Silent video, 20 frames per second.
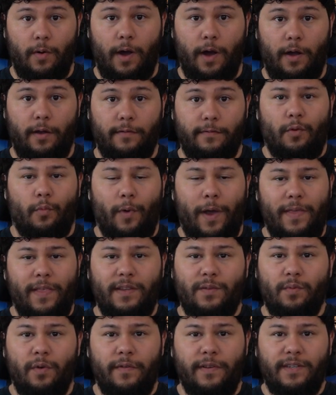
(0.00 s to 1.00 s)
off. The way
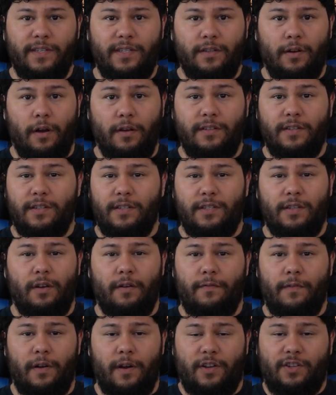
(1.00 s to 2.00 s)
this movie starts is
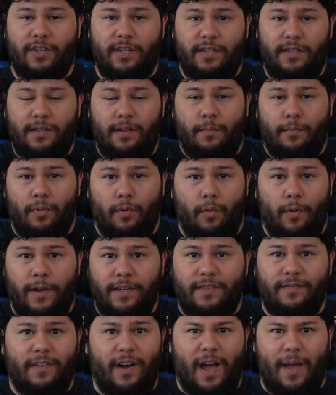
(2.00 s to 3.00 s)
so fun. It's just the
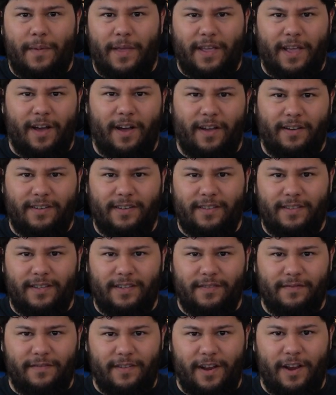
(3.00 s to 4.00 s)
boys vibing out to
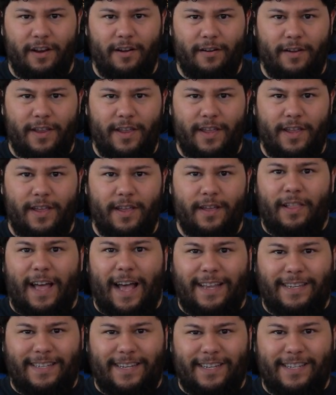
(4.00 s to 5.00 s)
this very
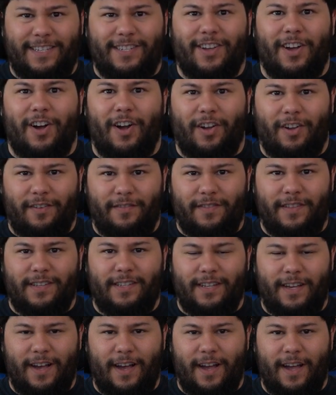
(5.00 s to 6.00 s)
classic song of the
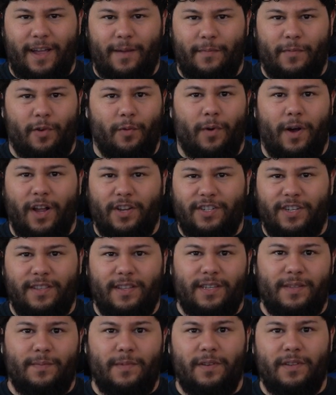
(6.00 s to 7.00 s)
time. They're watching
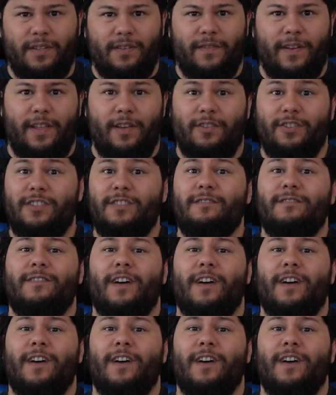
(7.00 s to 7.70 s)
this music video and just